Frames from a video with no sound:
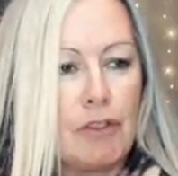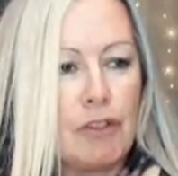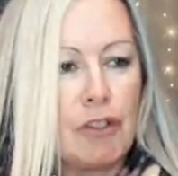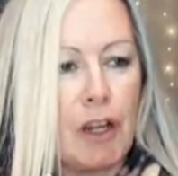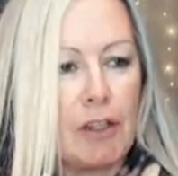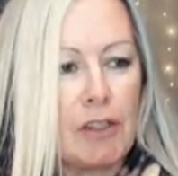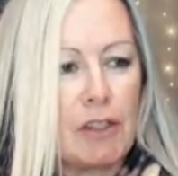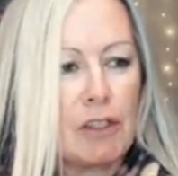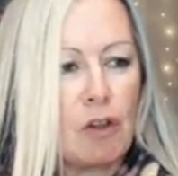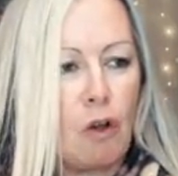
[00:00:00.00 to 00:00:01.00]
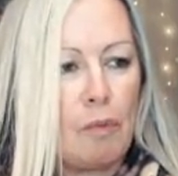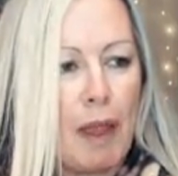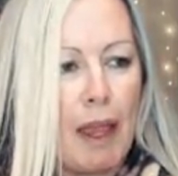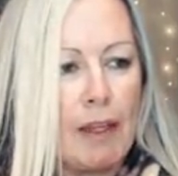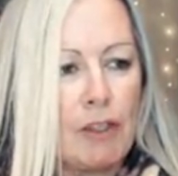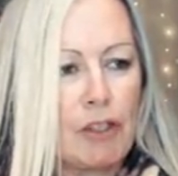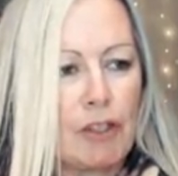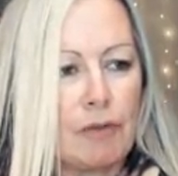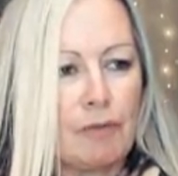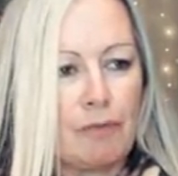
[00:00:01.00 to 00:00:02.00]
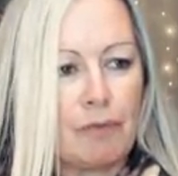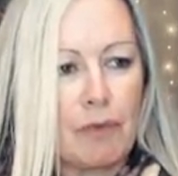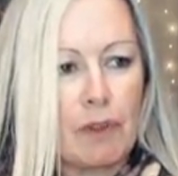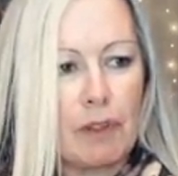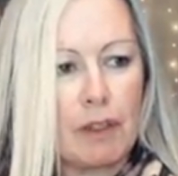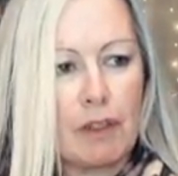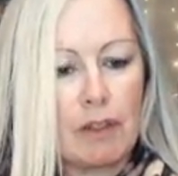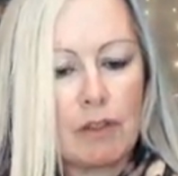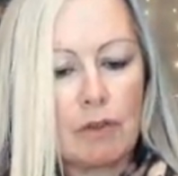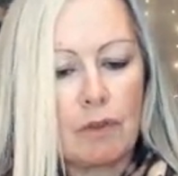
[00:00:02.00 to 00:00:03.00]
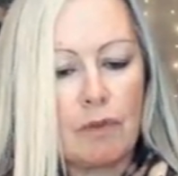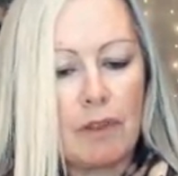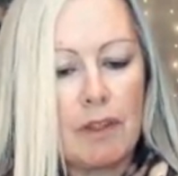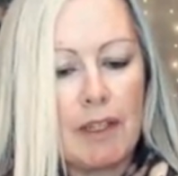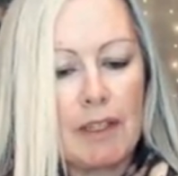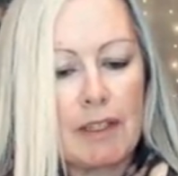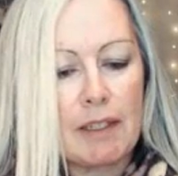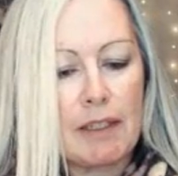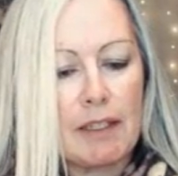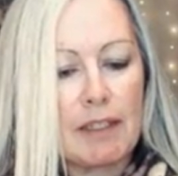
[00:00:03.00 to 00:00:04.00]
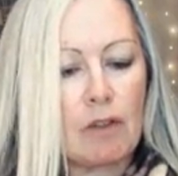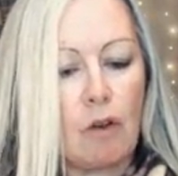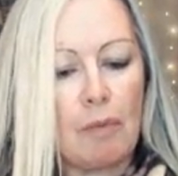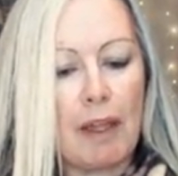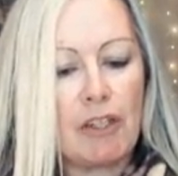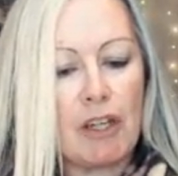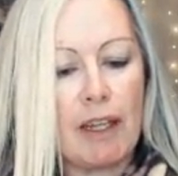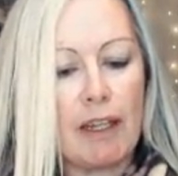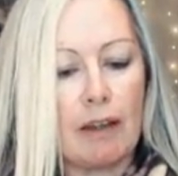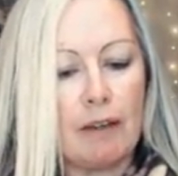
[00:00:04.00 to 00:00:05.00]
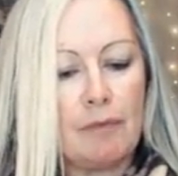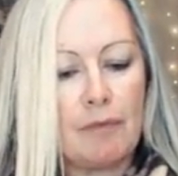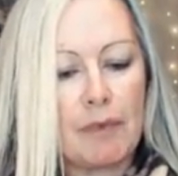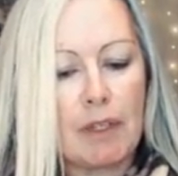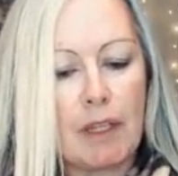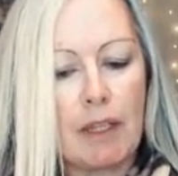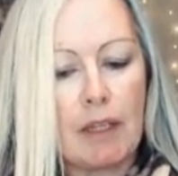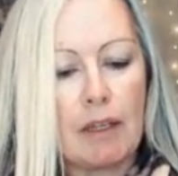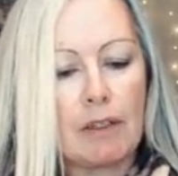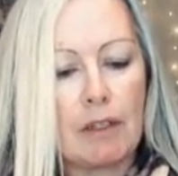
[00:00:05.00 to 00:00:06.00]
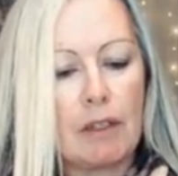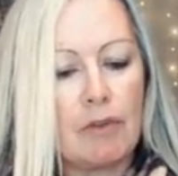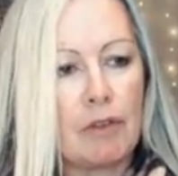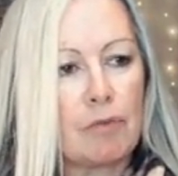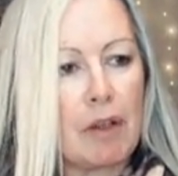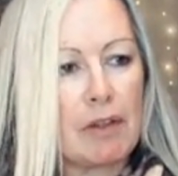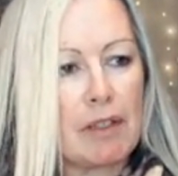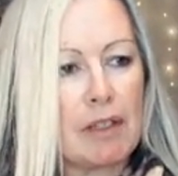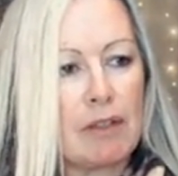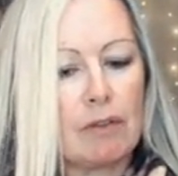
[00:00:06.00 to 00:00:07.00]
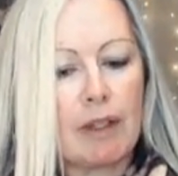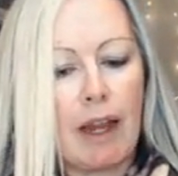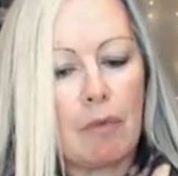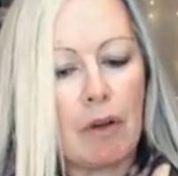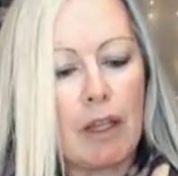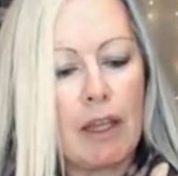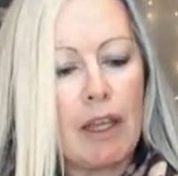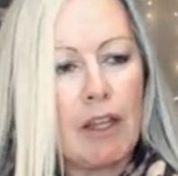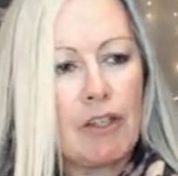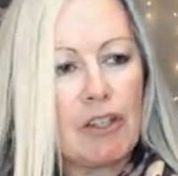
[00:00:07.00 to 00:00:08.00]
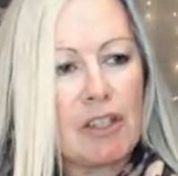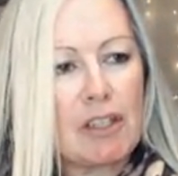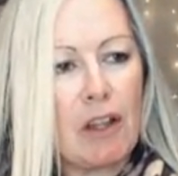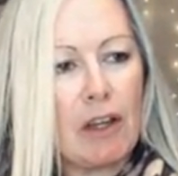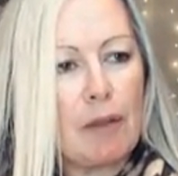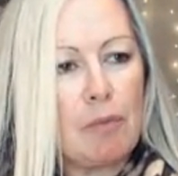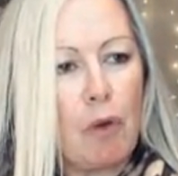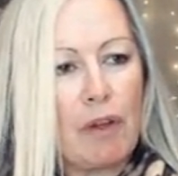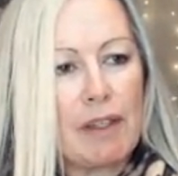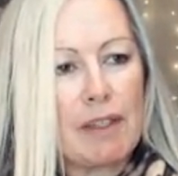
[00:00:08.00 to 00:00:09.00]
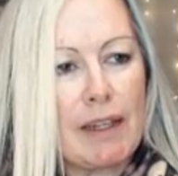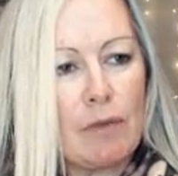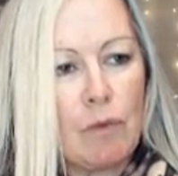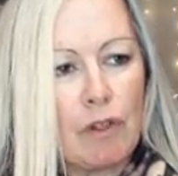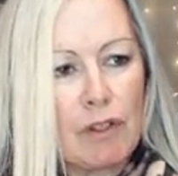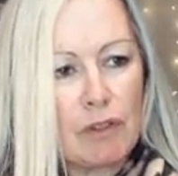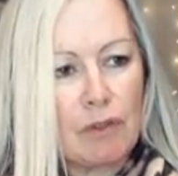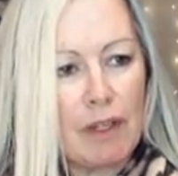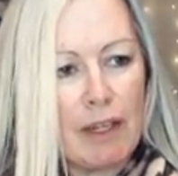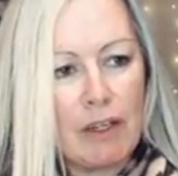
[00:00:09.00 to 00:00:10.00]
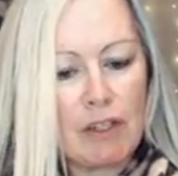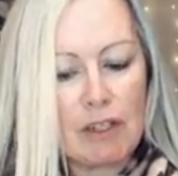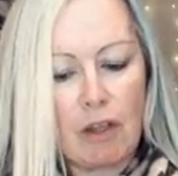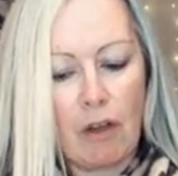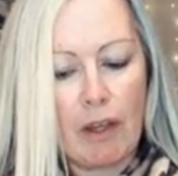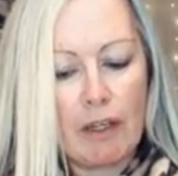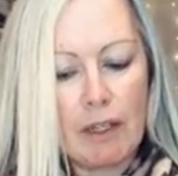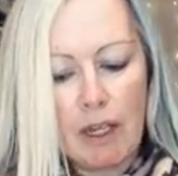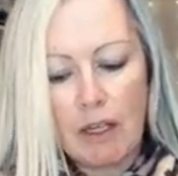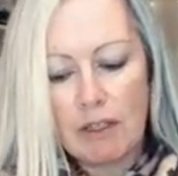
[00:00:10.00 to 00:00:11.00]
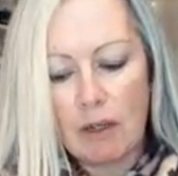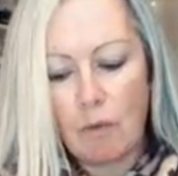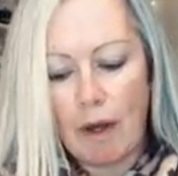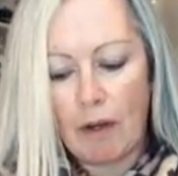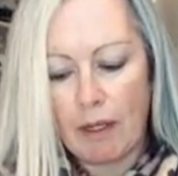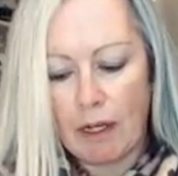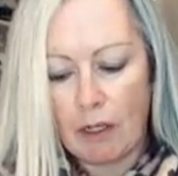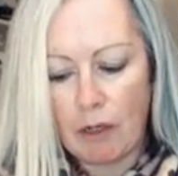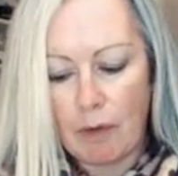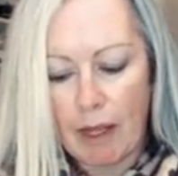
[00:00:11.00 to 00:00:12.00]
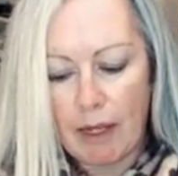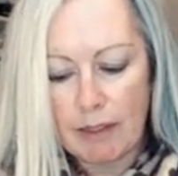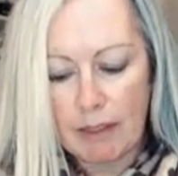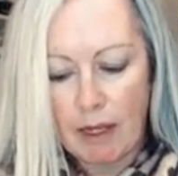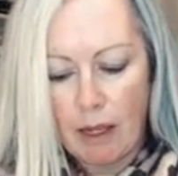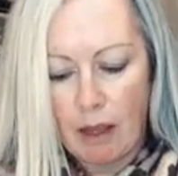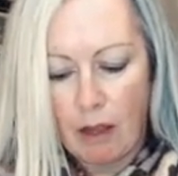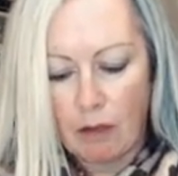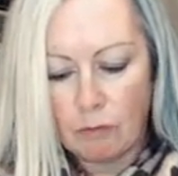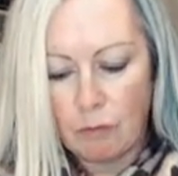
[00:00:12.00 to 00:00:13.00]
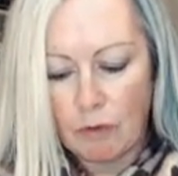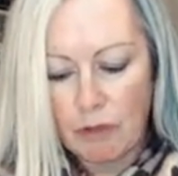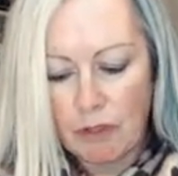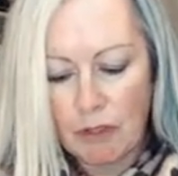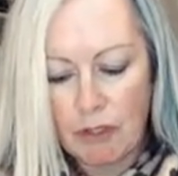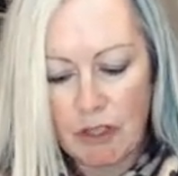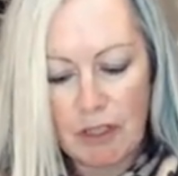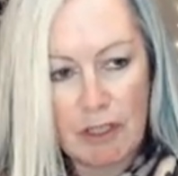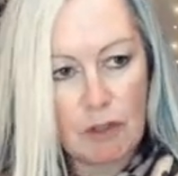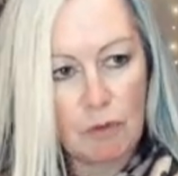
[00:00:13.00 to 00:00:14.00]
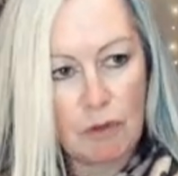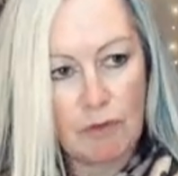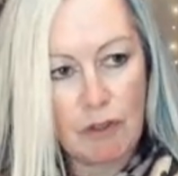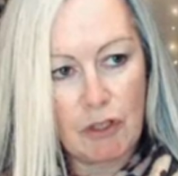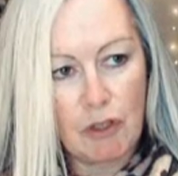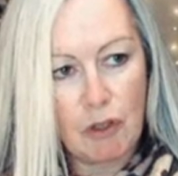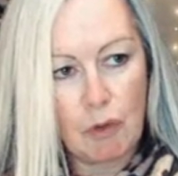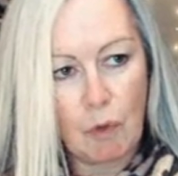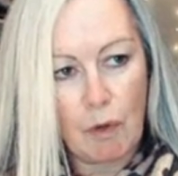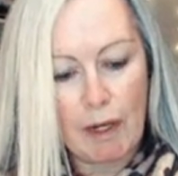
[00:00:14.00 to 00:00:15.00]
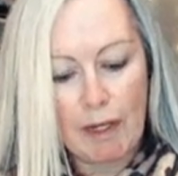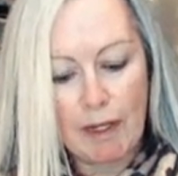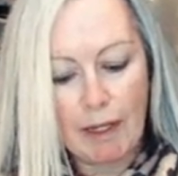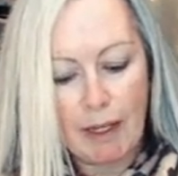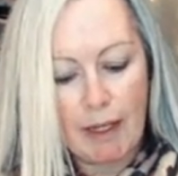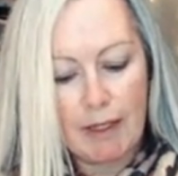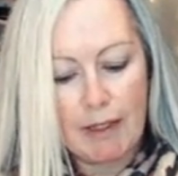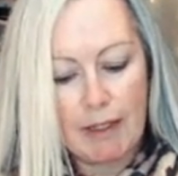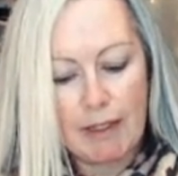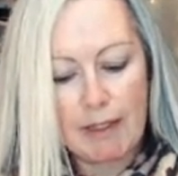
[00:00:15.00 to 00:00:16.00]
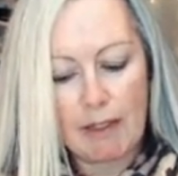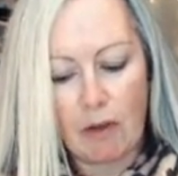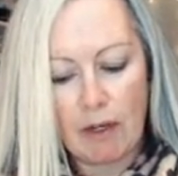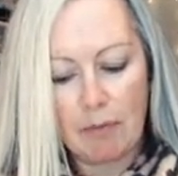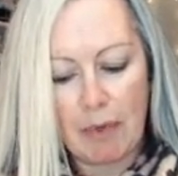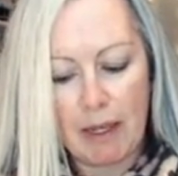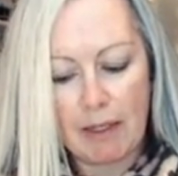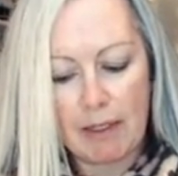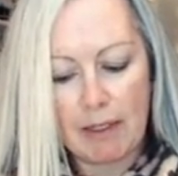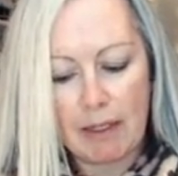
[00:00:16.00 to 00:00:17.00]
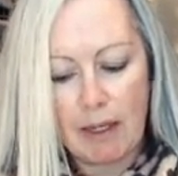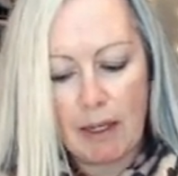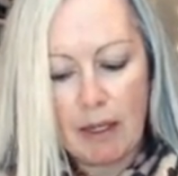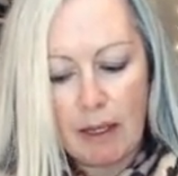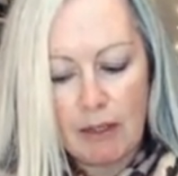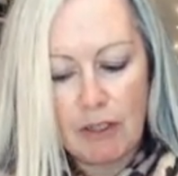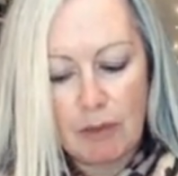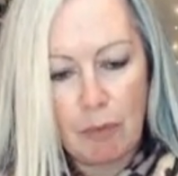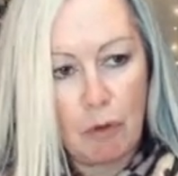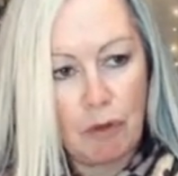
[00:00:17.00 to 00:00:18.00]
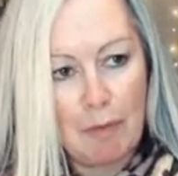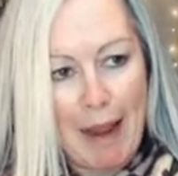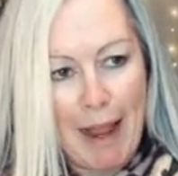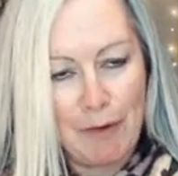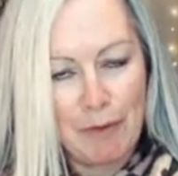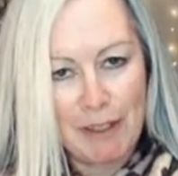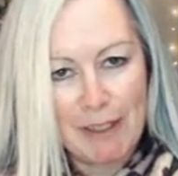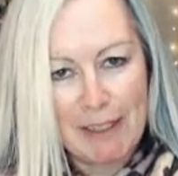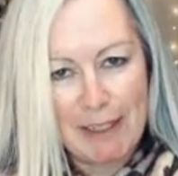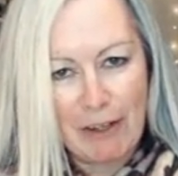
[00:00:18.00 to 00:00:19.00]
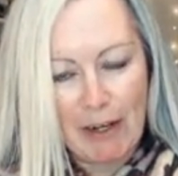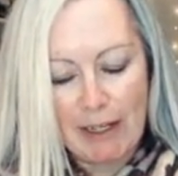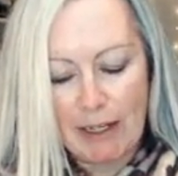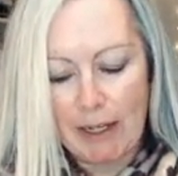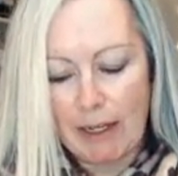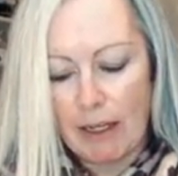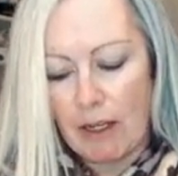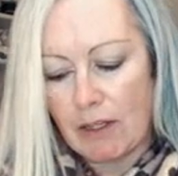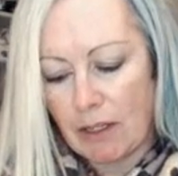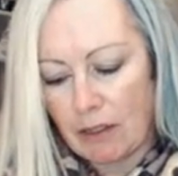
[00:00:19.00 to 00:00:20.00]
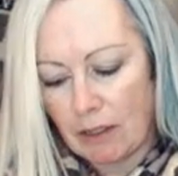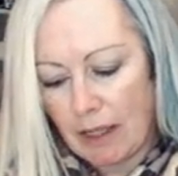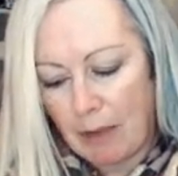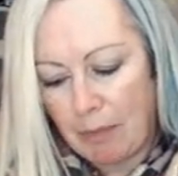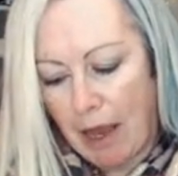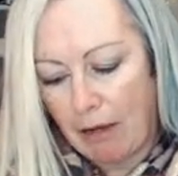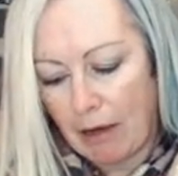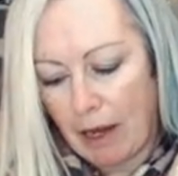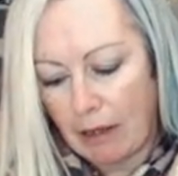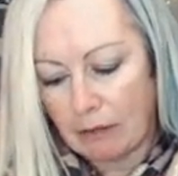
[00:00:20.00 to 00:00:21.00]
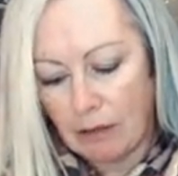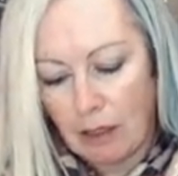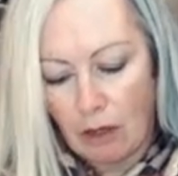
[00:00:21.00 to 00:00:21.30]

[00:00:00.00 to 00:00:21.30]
just the top edge, sort of this top edge here, don't know if you'll be able to see it on camera, just slightly points inwards on each side. So when I glue it, I'll want to just sort of tweak these side bits, just pull them out slightly so that they're parallel.